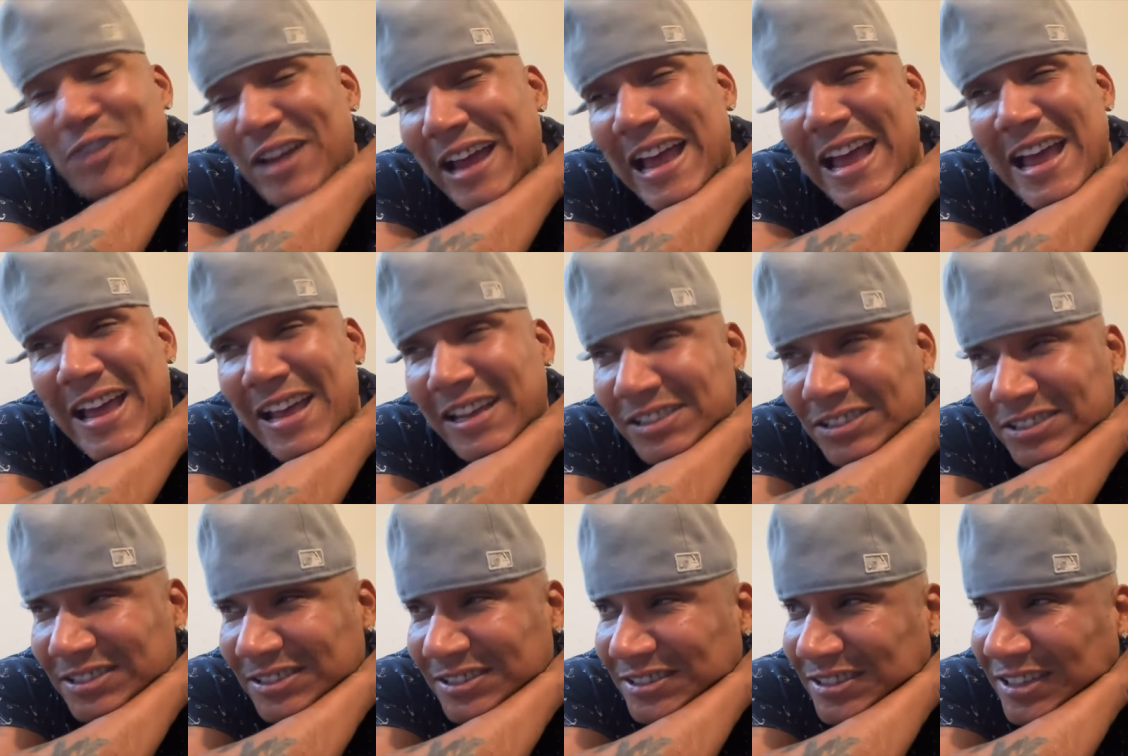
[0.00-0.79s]

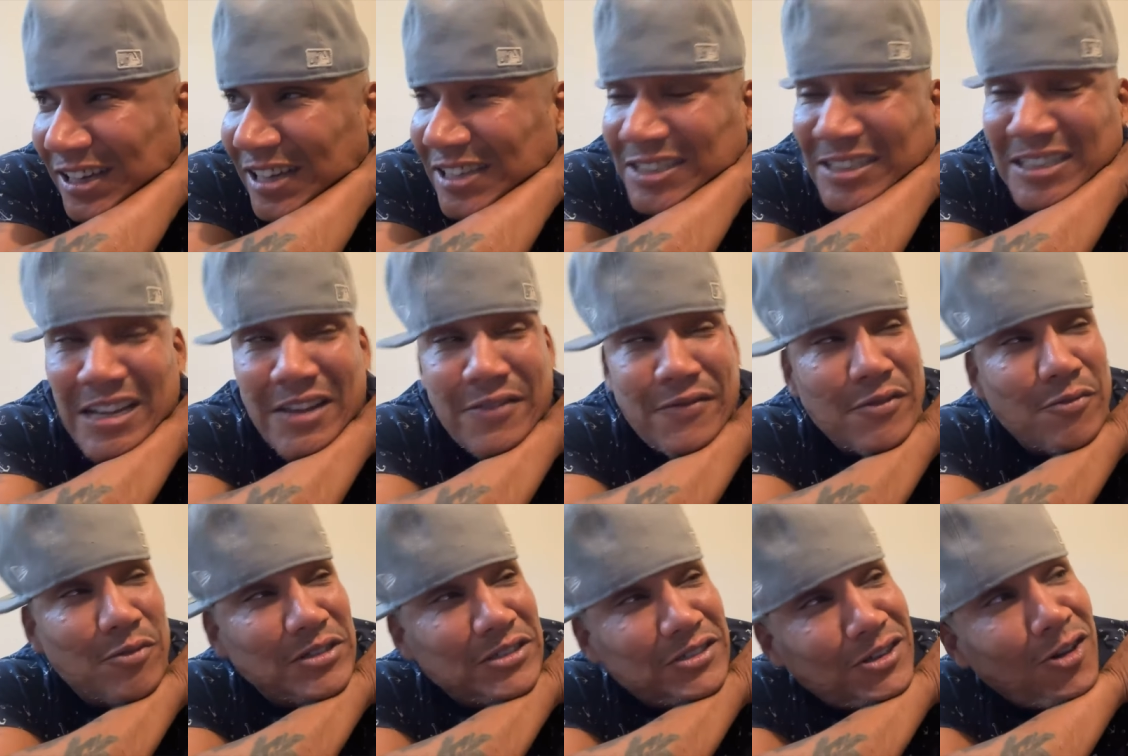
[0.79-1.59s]
trash. I see
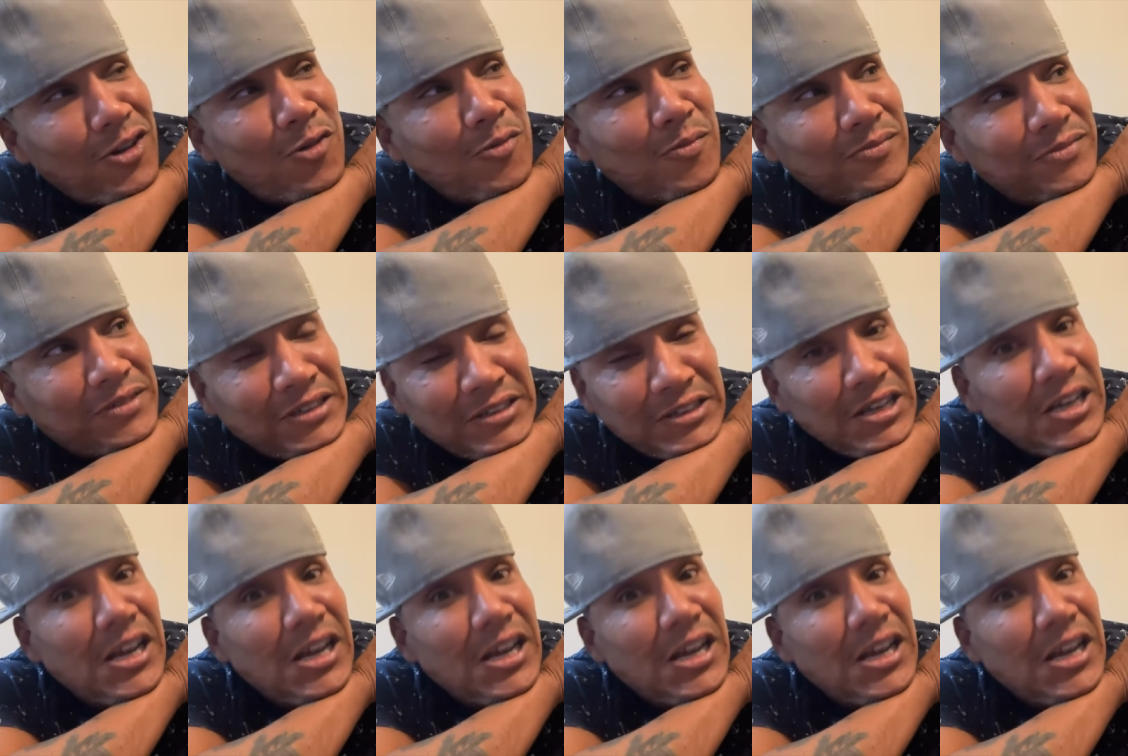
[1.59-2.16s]
if it was dope.